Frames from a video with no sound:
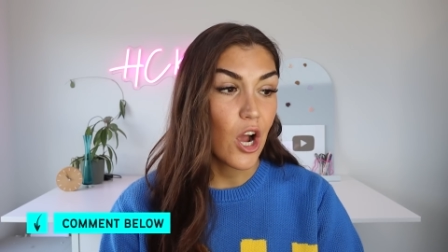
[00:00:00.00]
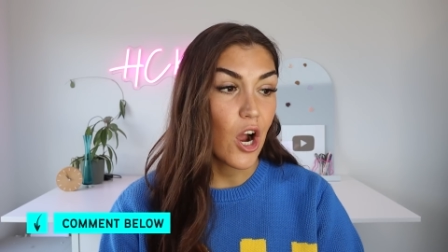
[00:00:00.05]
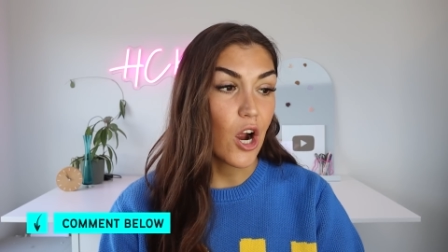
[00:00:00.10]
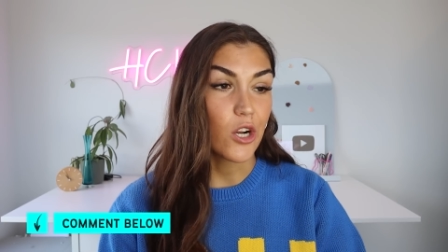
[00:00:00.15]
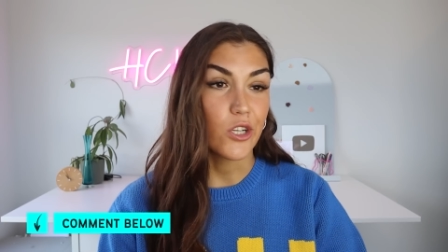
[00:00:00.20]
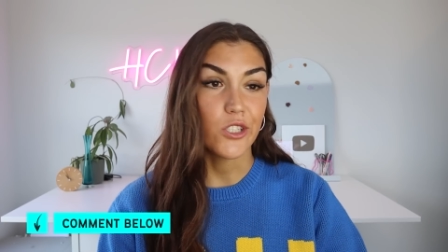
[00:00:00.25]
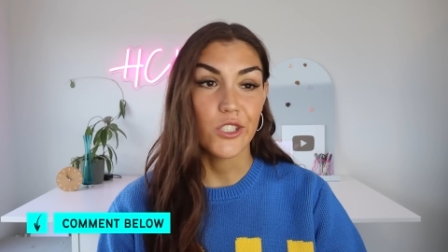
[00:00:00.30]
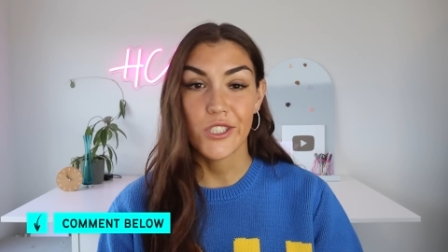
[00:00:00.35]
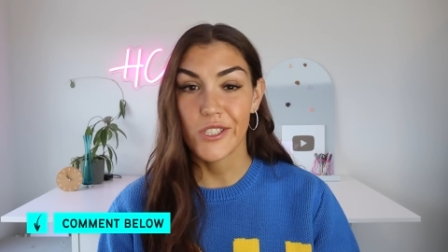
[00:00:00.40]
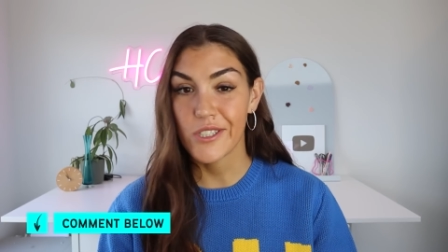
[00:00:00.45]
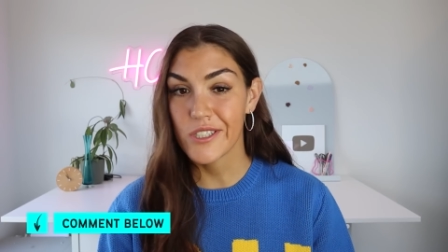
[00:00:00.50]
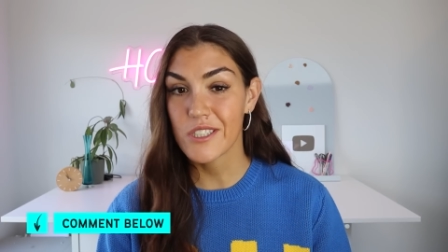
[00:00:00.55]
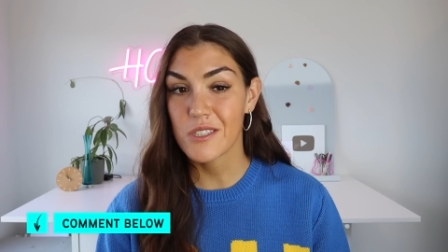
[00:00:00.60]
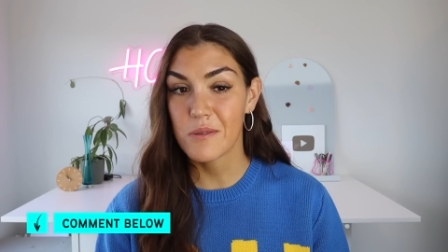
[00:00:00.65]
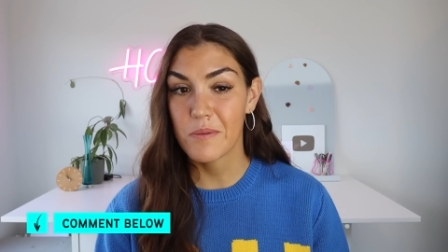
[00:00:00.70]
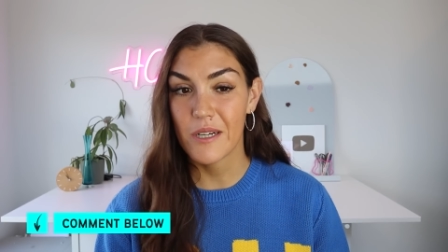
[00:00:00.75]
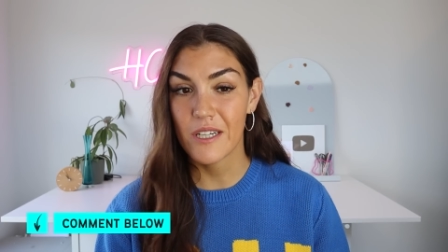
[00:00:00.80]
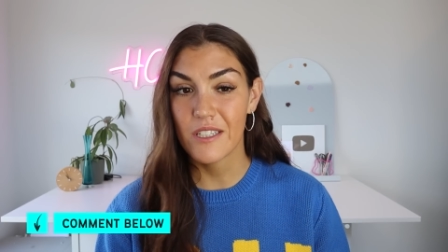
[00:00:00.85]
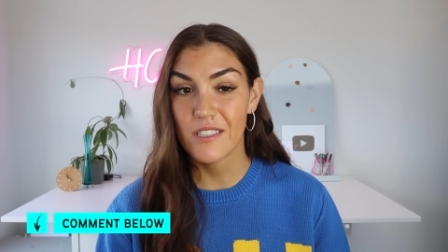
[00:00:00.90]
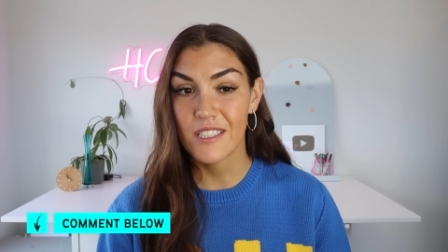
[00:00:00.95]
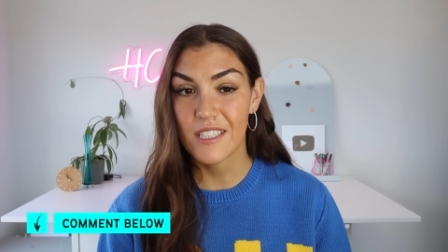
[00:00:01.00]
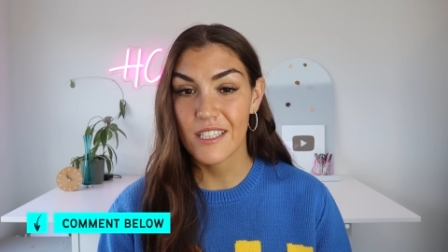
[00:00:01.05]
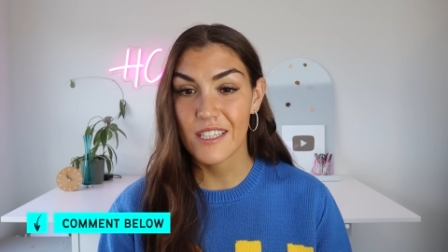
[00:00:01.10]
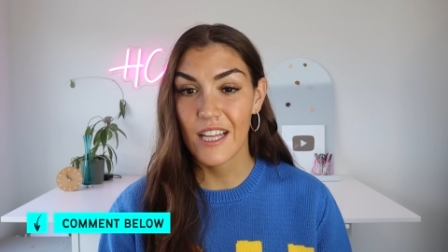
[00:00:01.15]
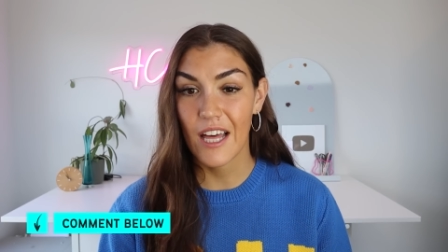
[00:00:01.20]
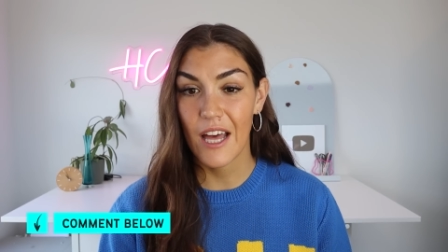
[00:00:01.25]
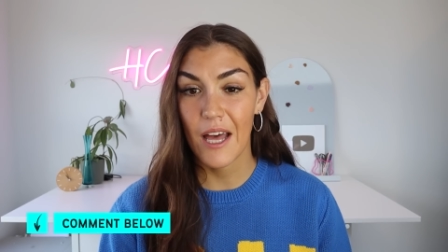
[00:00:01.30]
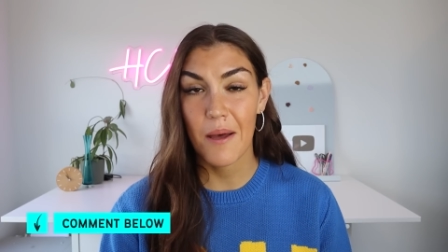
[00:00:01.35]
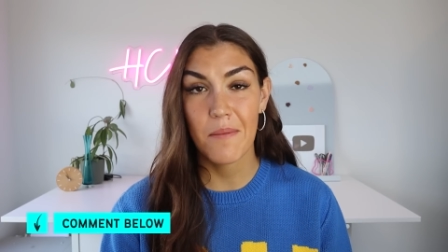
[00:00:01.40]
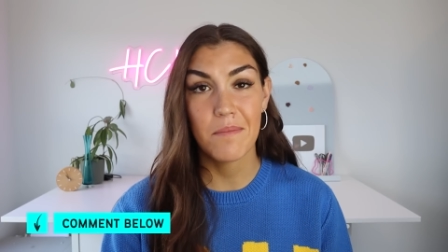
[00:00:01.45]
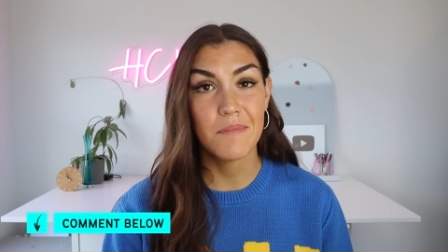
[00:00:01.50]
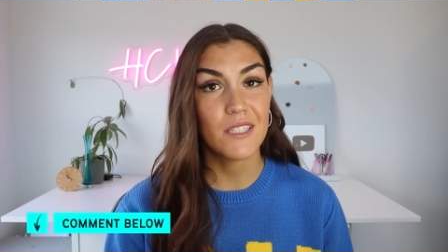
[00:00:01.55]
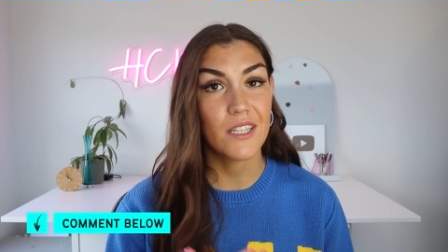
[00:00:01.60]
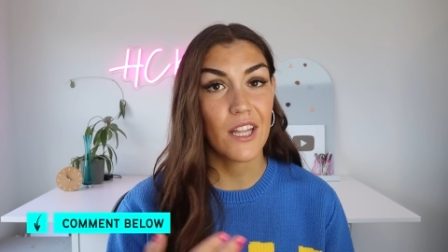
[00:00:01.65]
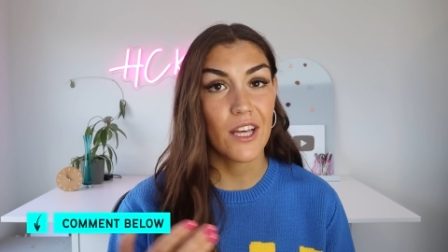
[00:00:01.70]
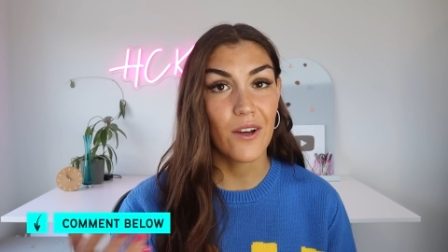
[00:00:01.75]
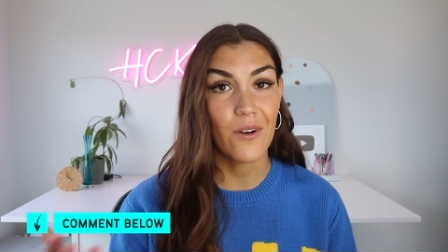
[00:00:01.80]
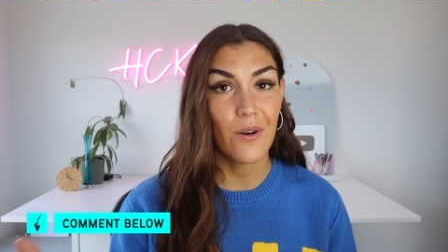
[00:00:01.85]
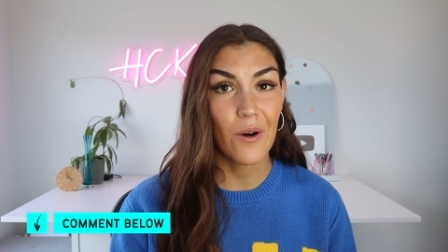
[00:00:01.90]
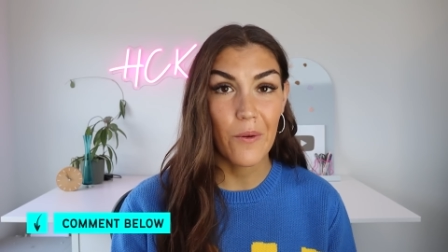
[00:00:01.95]
Are you still experiencing them? Did
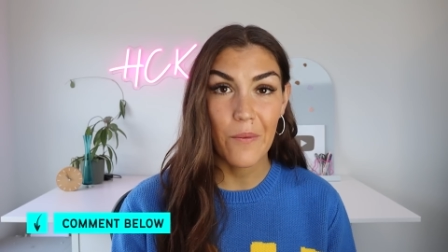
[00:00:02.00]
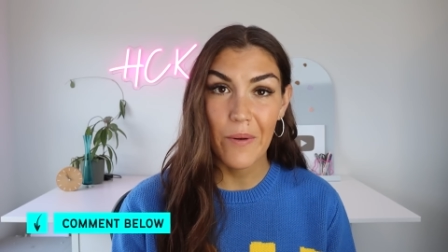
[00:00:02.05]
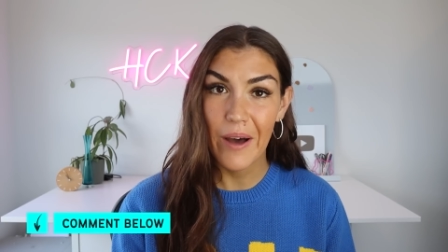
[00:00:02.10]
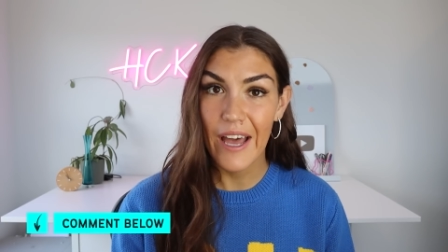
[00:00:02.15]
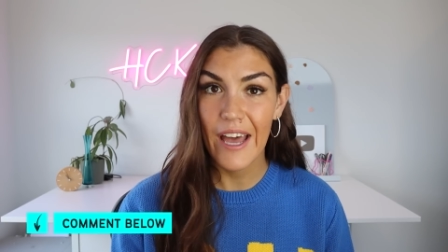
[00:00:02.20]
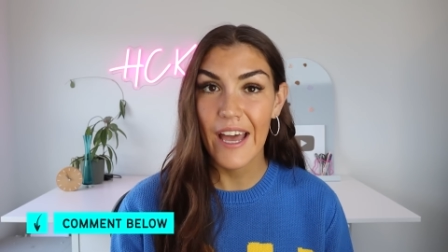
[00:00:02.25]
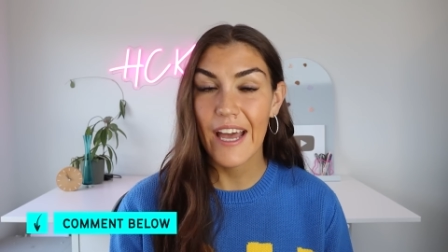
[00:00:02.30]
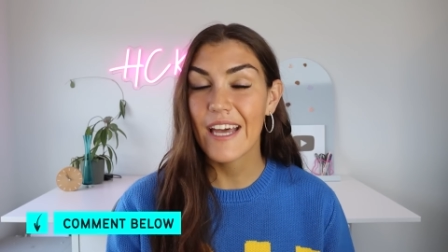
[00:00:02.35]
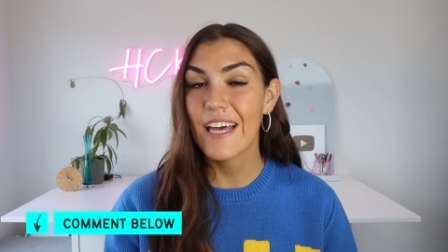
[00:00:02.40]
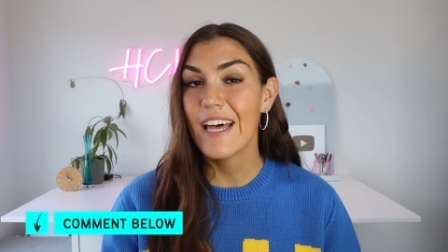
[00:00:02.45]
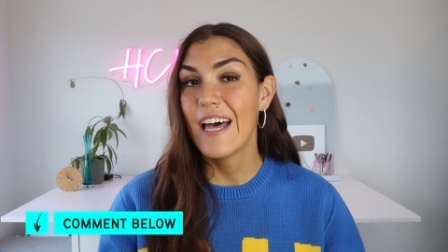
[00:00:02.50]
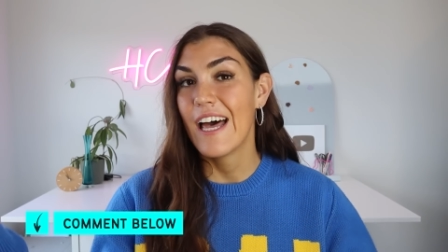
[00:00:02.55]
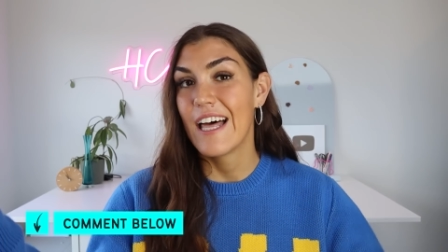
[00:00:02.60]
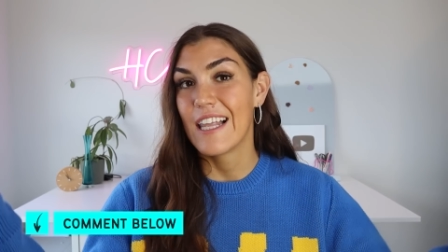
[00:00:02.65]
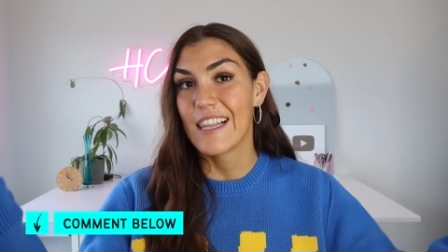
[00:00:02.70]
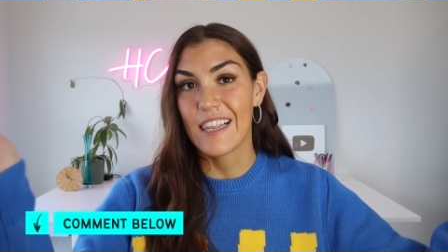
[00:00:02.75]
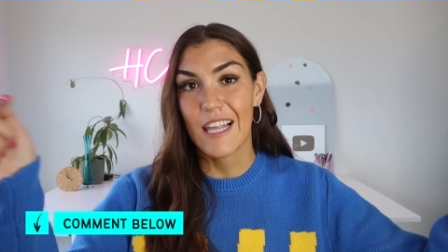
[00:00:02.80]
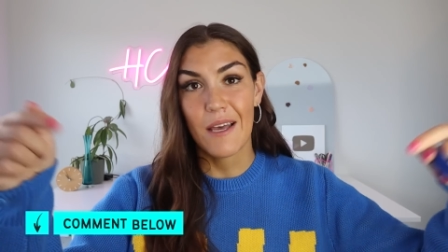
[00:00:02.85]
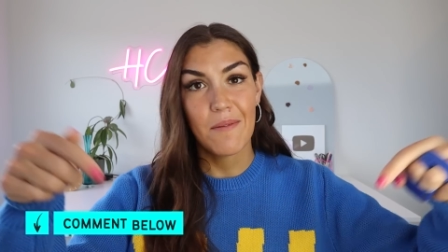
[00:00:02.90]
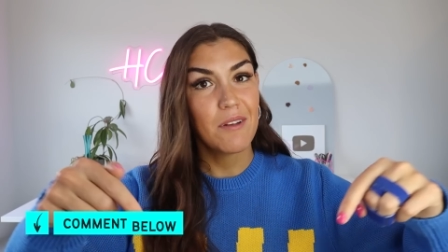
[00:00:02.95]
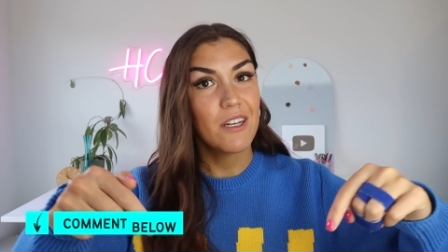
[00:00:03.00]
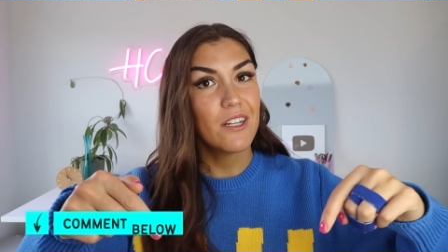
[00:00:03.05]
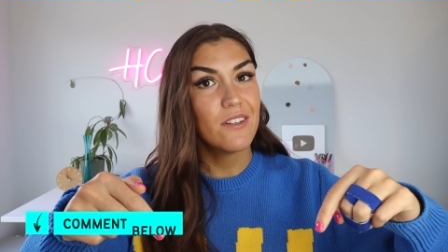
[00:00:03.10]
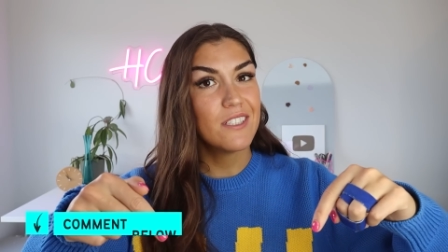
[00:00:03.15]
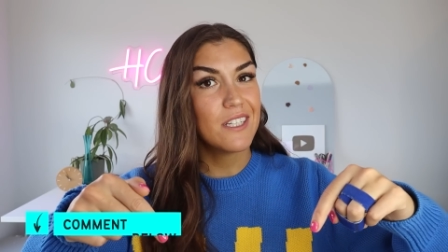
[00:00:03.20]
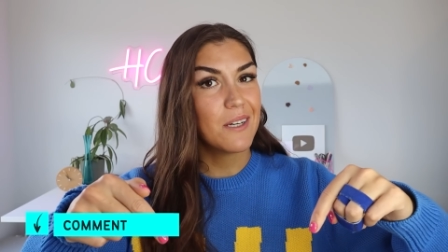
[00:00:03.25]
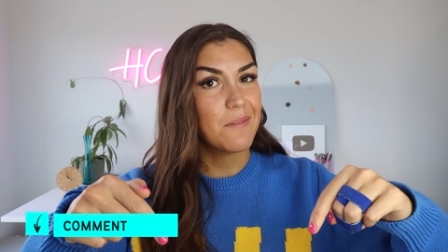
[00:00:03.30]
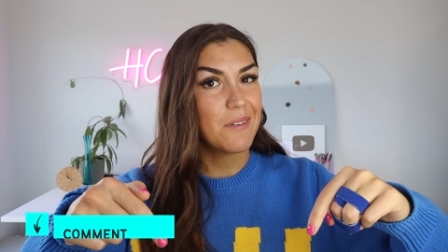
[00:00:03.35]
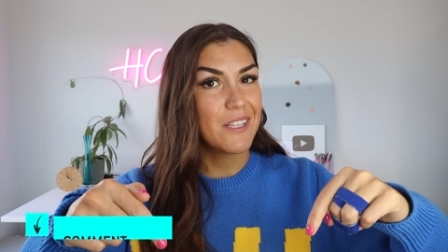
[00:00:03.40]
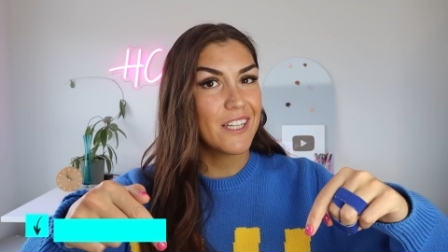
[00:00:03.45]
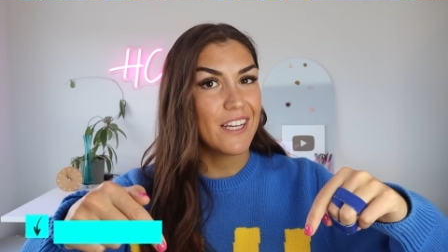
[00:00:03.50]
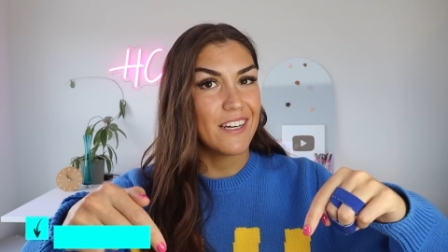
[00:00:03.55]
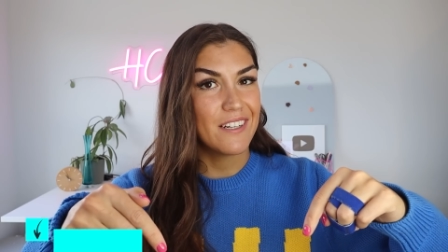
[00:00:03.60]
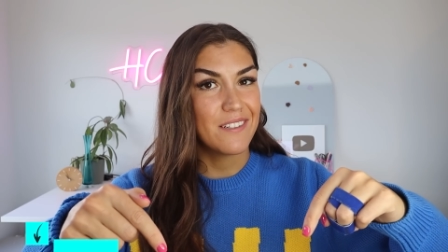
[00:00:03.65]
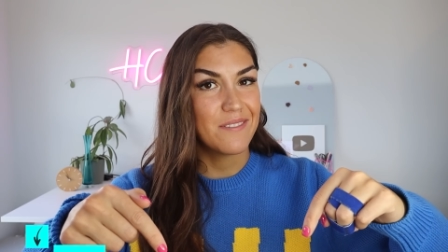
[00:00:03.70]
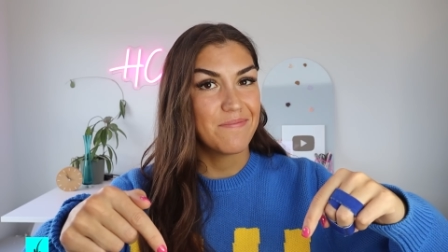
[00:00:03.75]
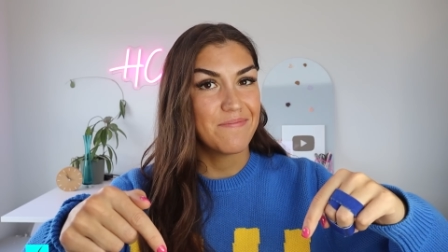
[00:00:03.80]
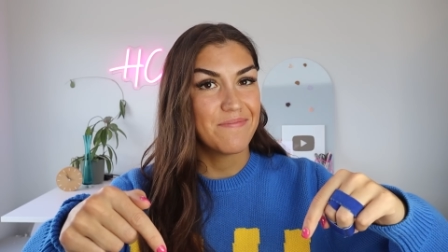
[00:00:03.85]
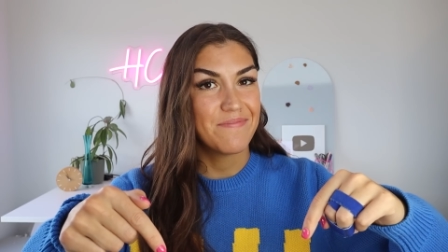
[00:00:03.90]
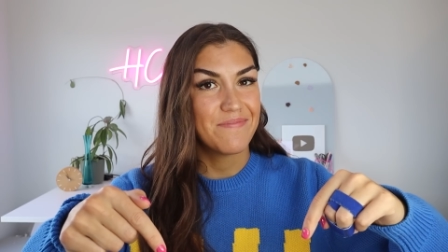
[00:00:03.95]
they go away? Let me know down
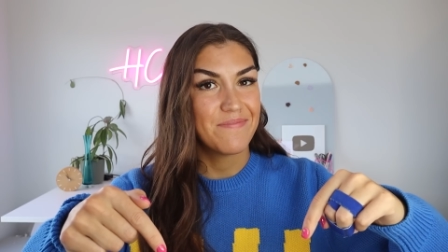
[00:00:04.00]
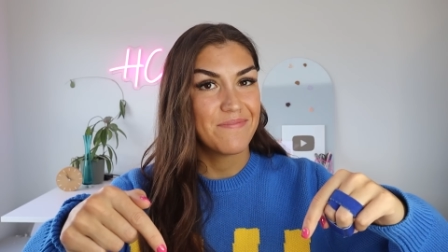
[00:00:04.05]
below.